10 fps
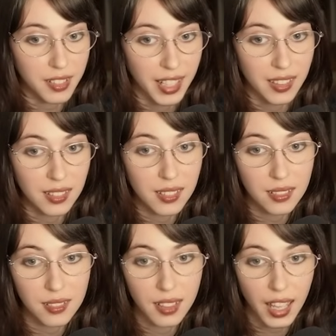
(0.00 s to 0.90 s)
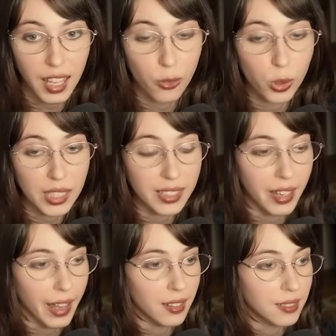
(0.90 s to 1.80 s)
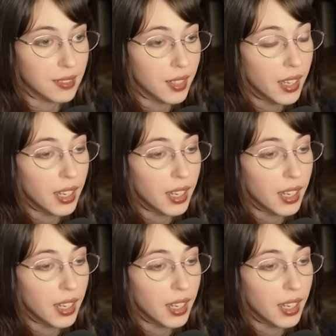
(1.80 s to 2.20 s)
and I think this is a really nice,